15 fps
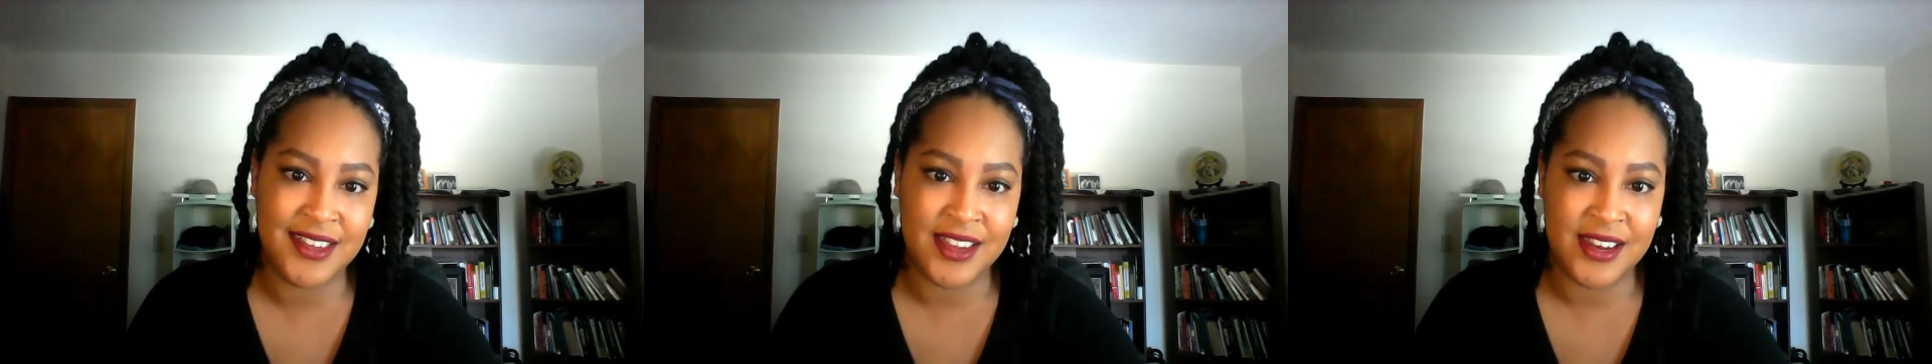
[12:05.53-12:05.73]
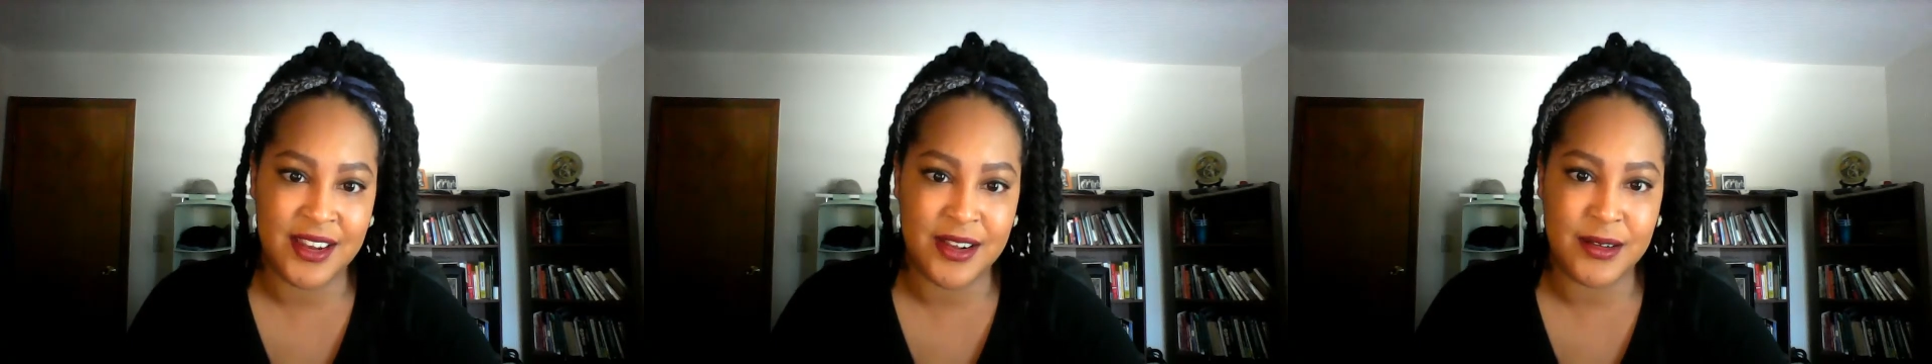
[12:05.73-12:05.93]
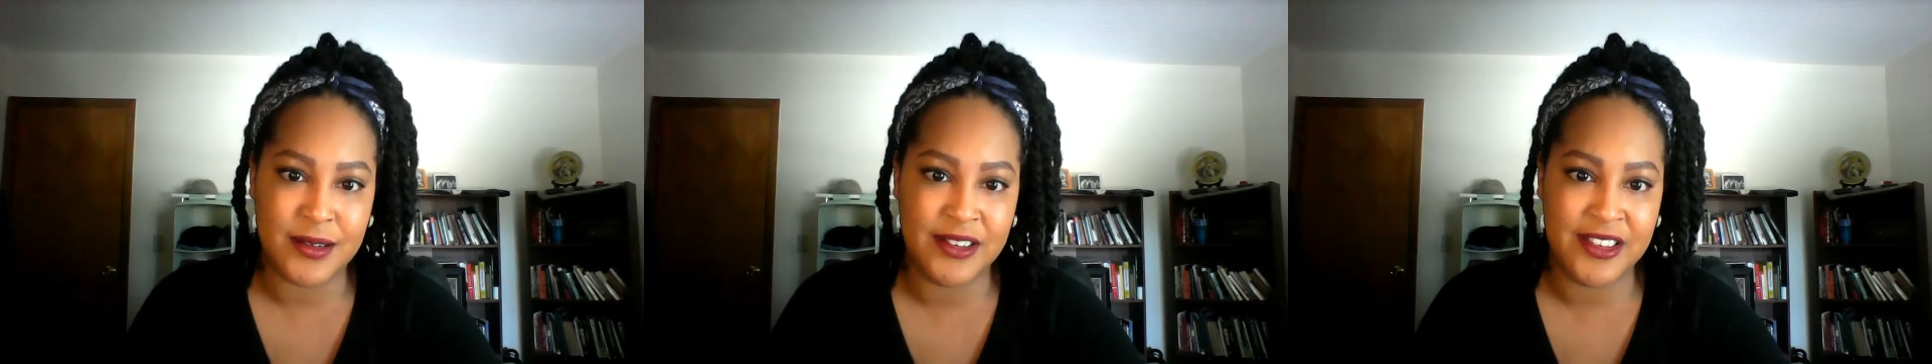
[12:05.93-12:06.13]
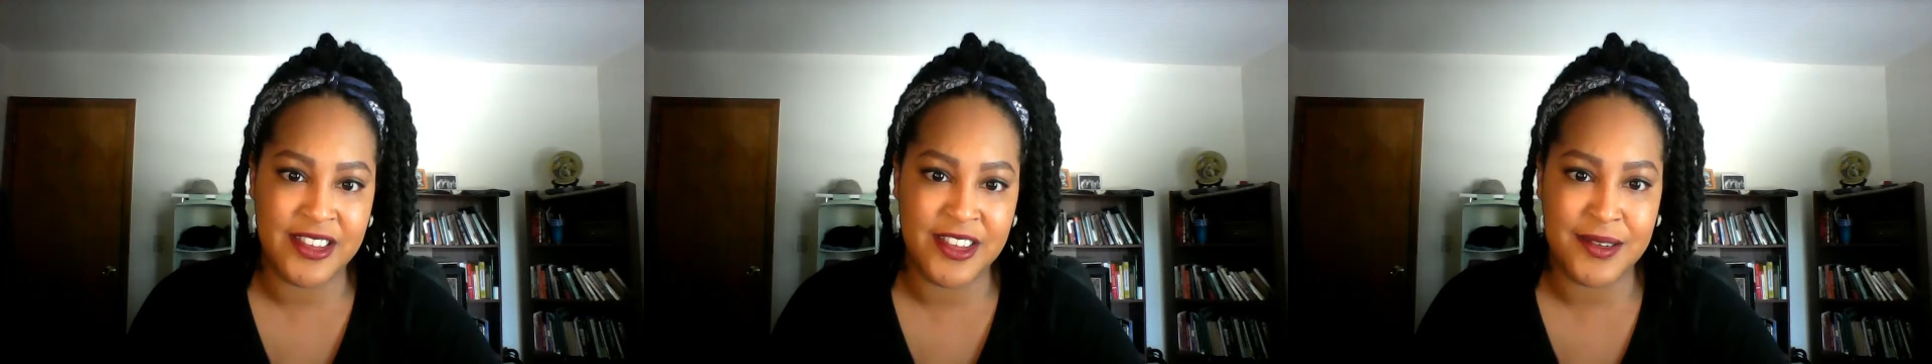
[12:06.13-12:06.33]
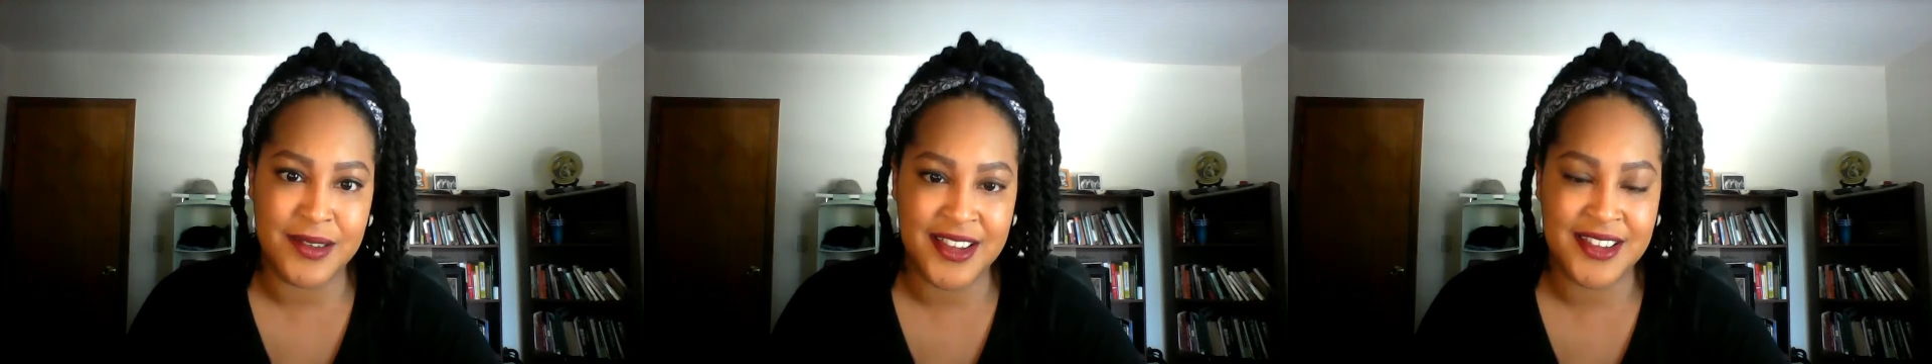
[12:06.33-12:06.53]
You
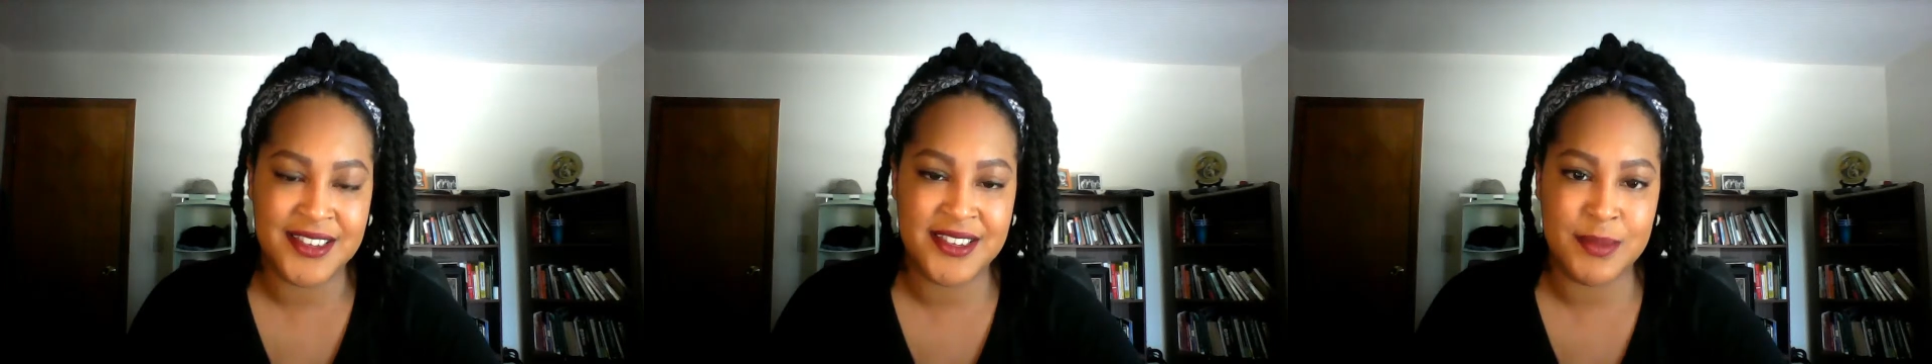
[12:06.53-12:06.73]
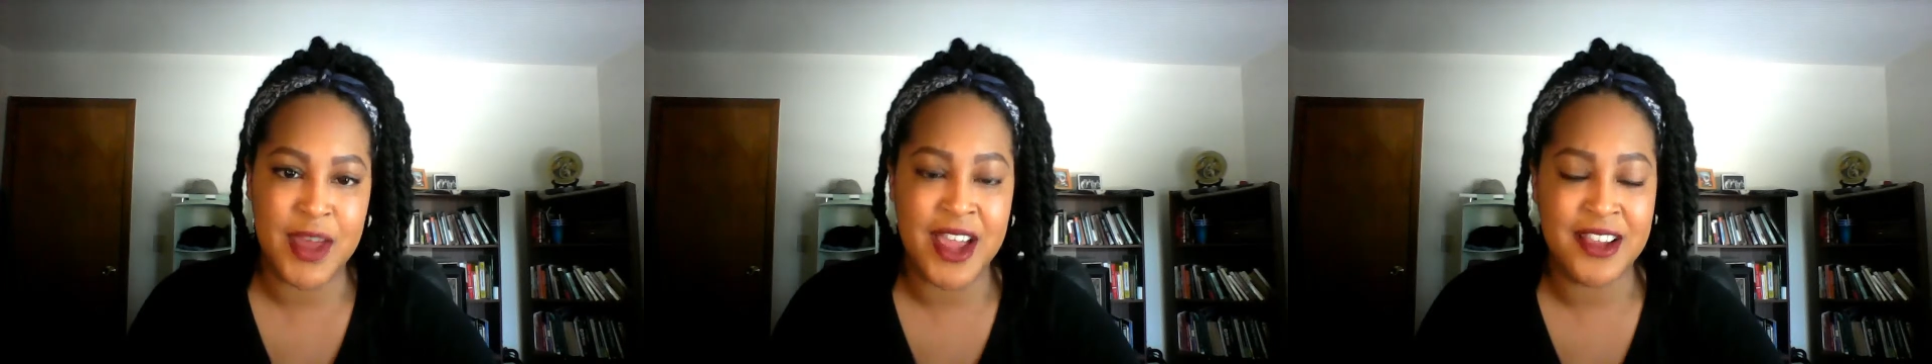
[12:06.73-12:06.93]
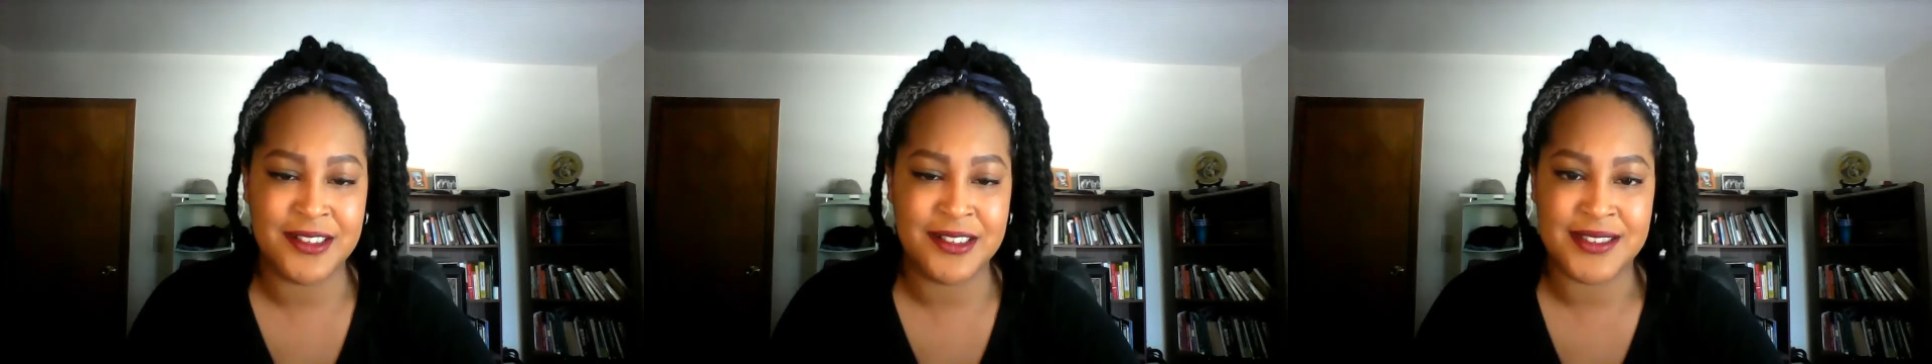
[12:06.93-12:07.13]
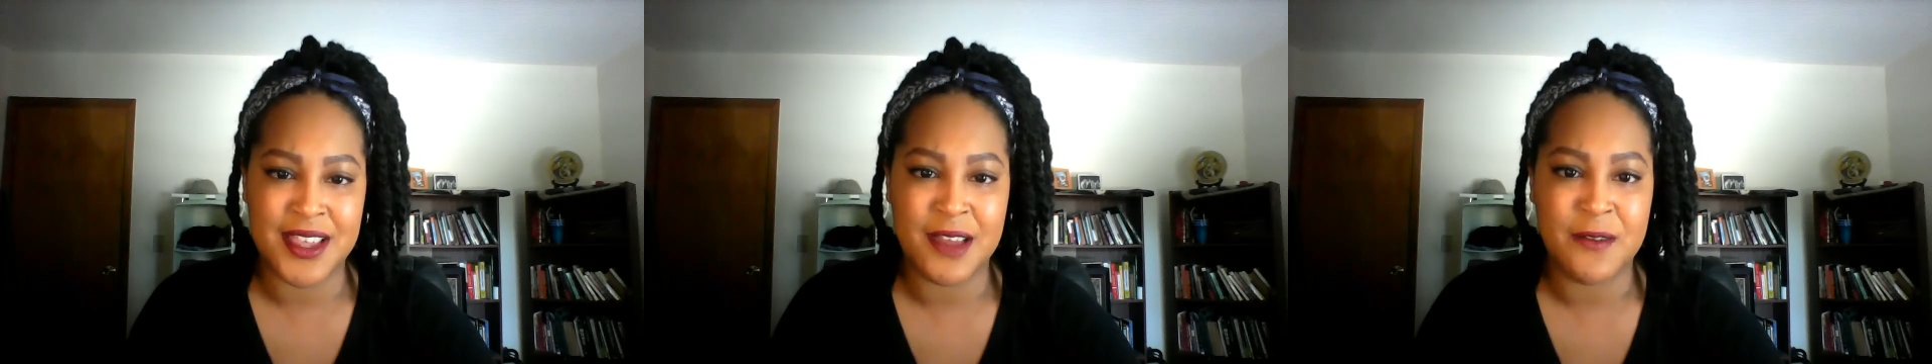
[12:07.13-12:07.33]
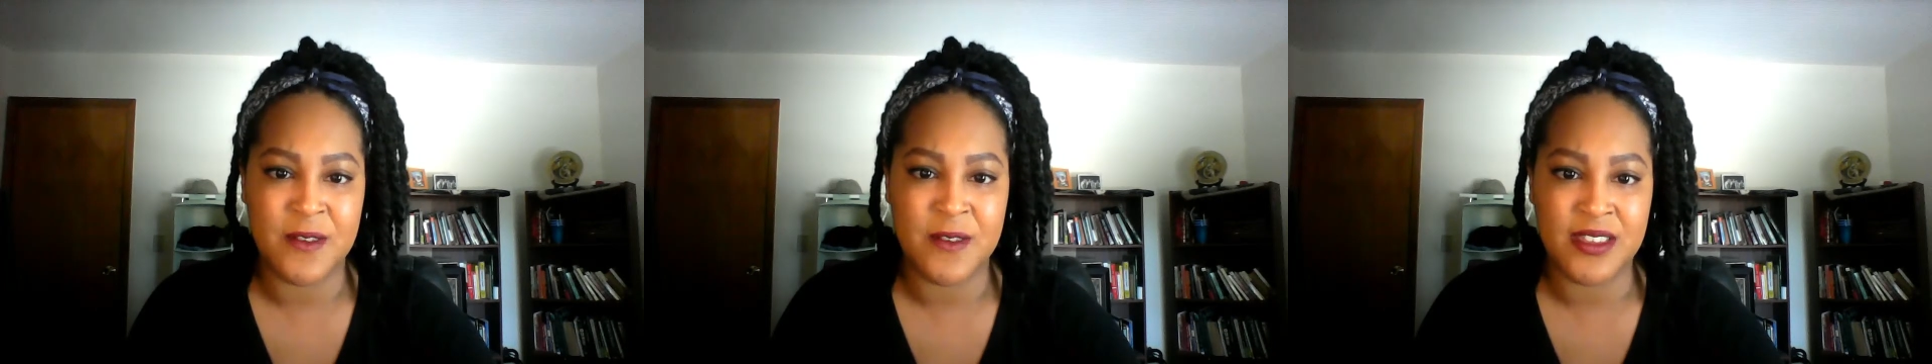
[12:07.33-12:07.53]
need to pat
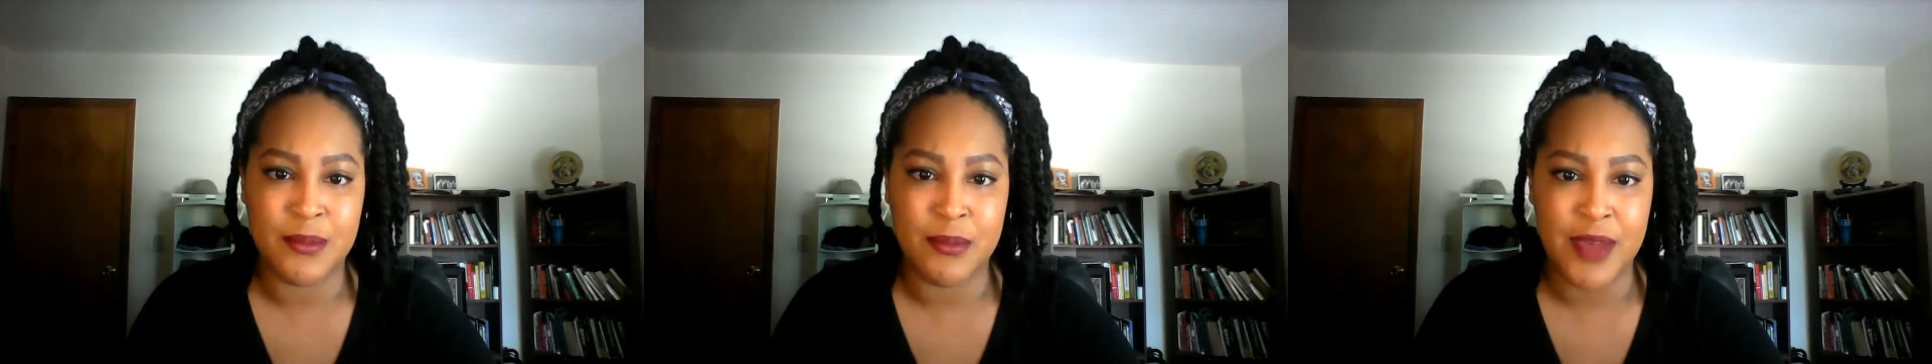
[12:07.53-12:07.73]
yourself on